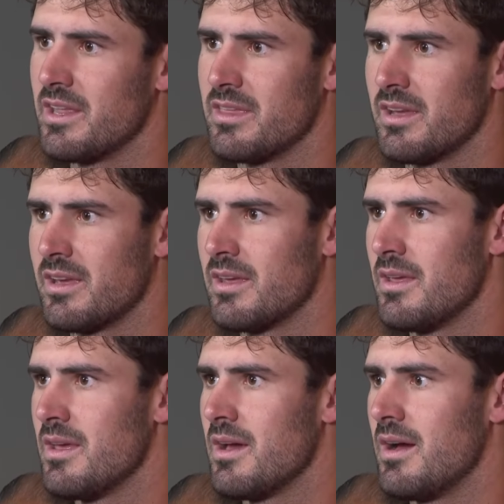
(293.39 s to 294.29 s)
I think,
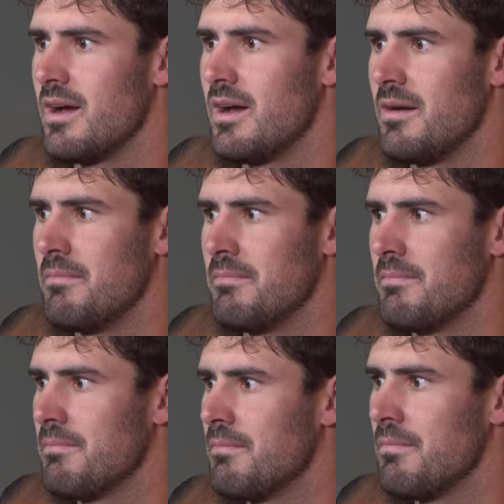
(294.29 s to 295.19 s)
um,
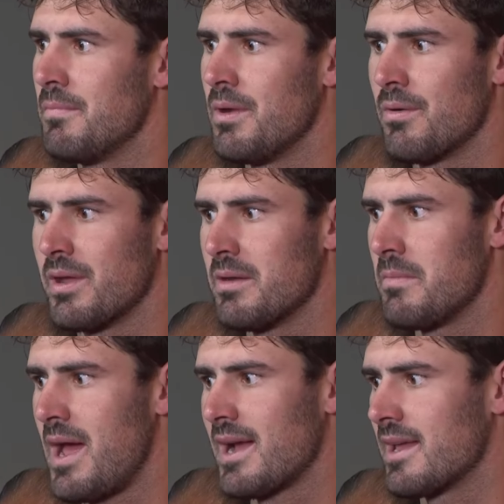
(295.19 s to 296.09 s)
you know, getting
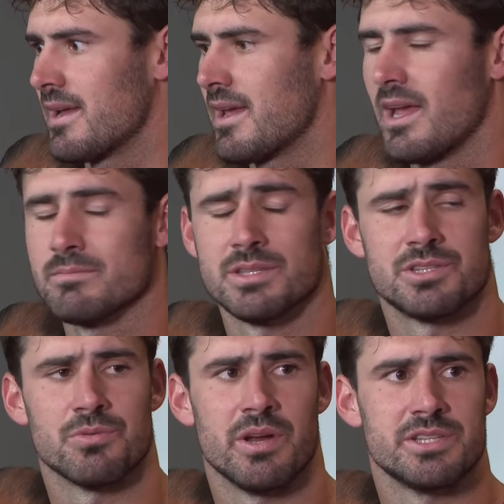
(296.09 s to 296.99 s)
back in a game
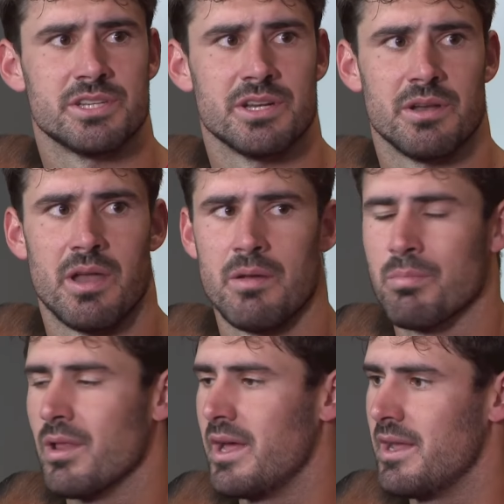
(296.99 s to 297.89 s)
situation and, and
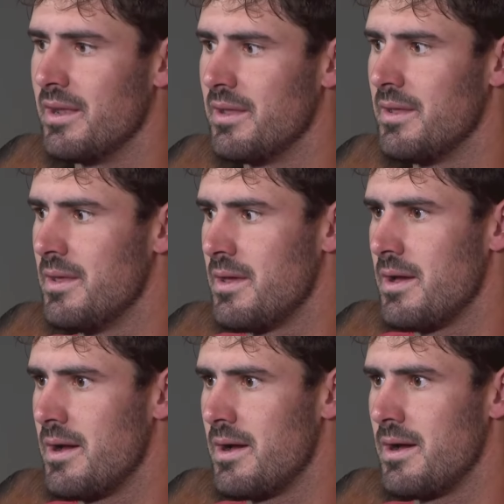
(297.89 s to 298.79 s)
playing,
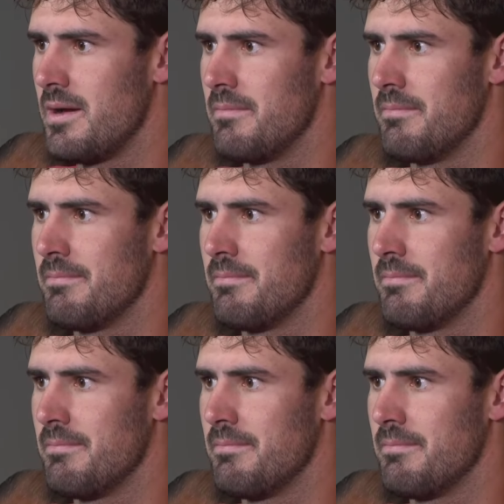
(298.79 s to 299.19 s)
um,